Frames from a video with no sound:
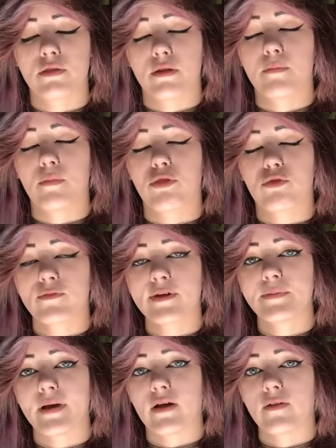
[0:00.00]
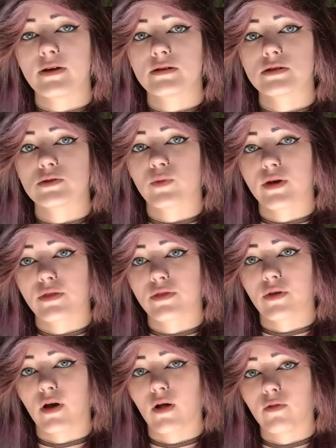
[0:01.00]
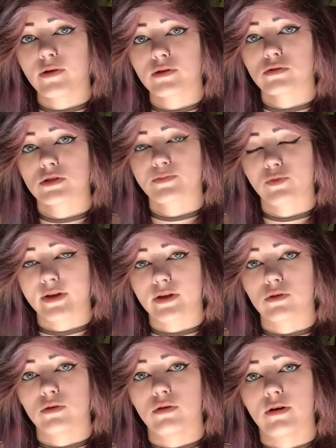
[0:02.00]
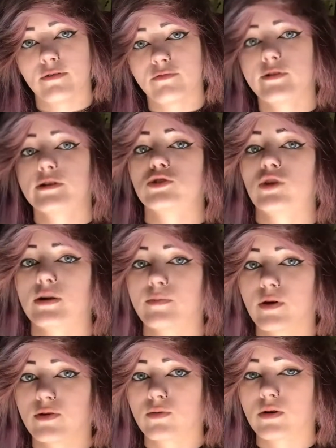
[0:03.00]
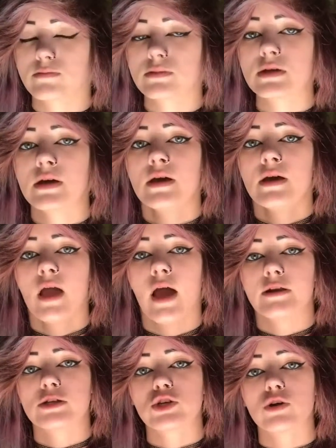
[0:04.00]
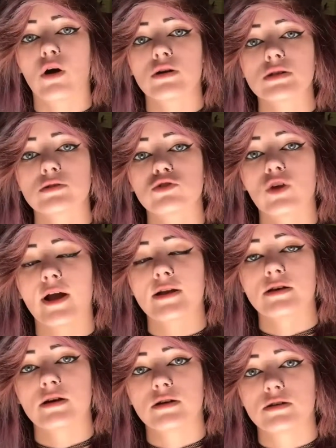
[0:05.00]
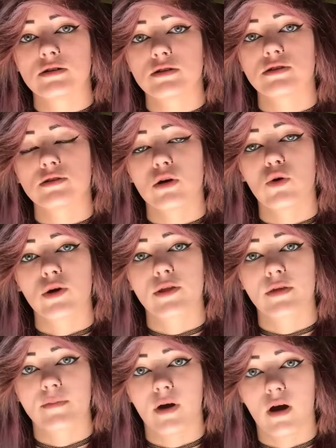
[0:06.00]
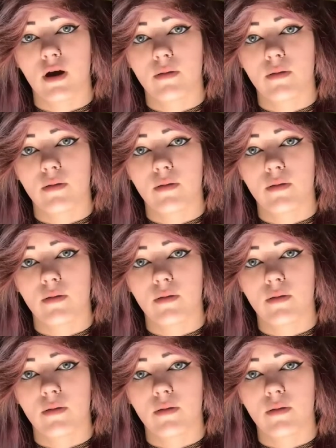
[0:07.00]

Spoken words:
them 3 pellets with a little sprinkle of freeze-dried bloodworms. And you should also try to soak them